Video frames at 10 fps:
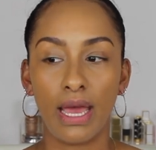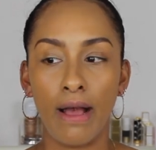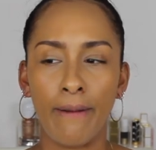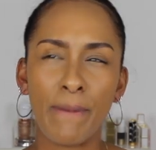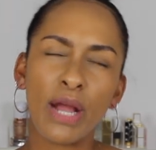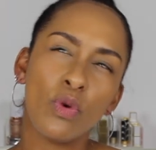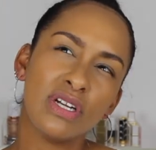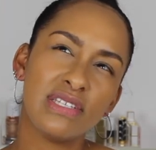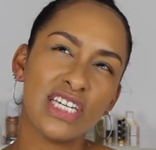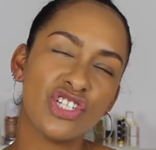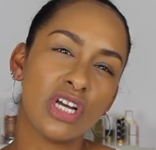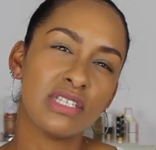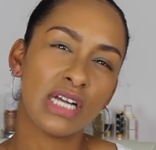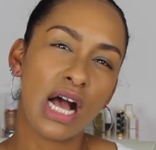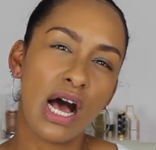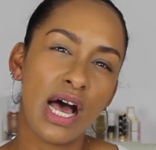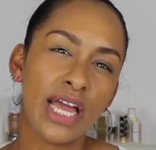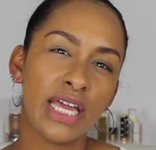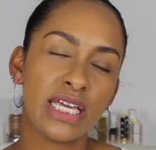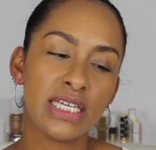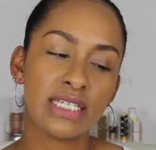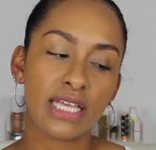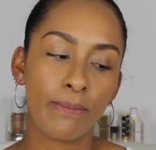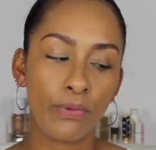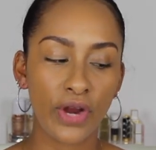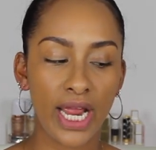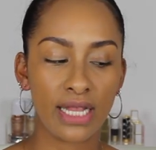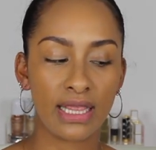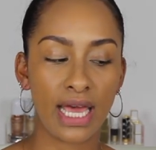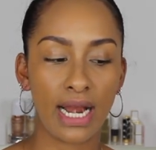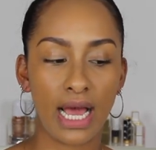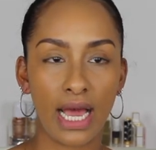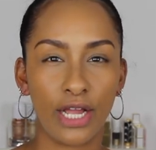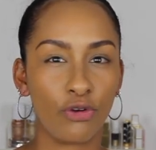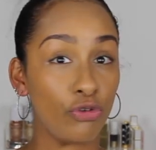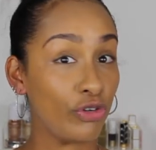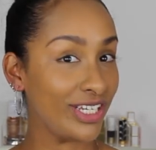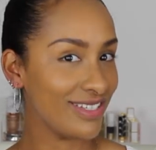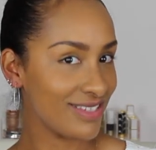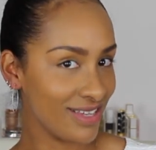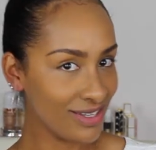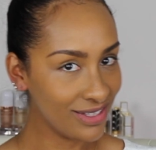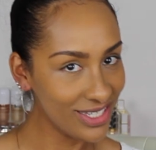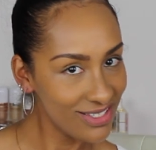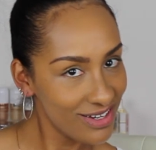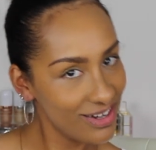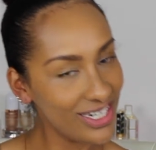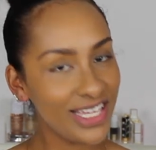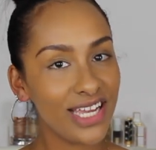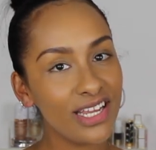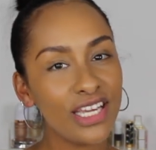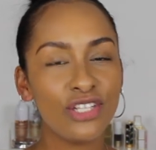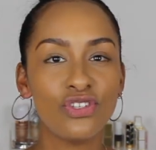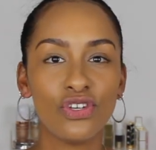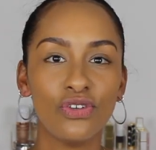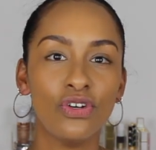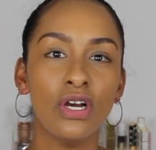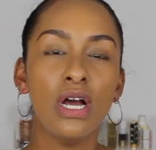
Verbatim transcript: Um, I want to say Chantecaille is a brand that I recently started getting into.